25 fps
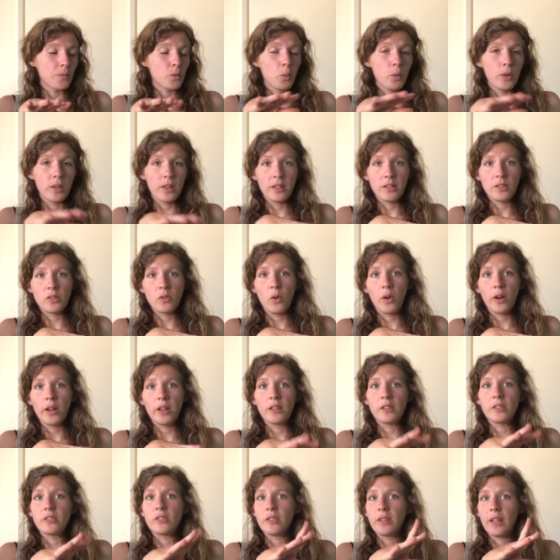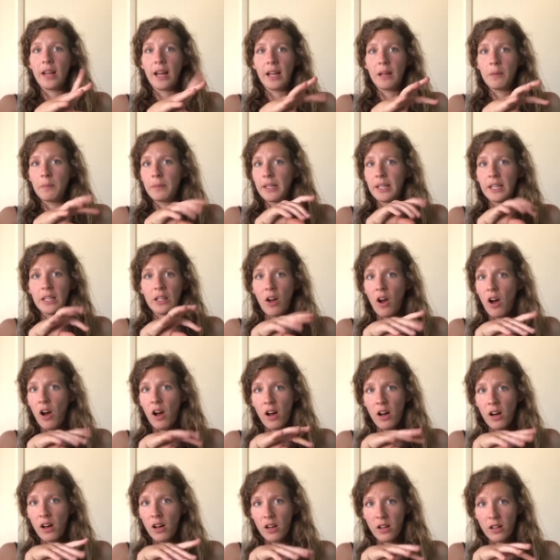with this oil so that I'm getting
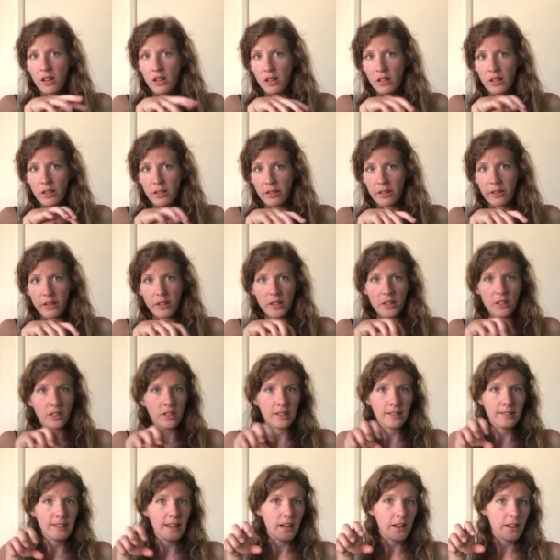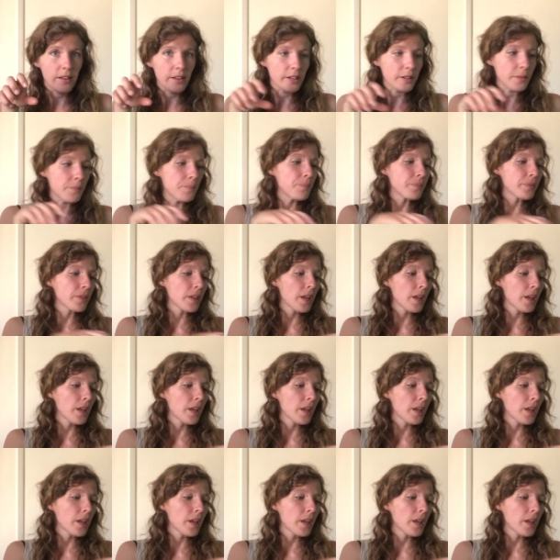all the goodies out of there.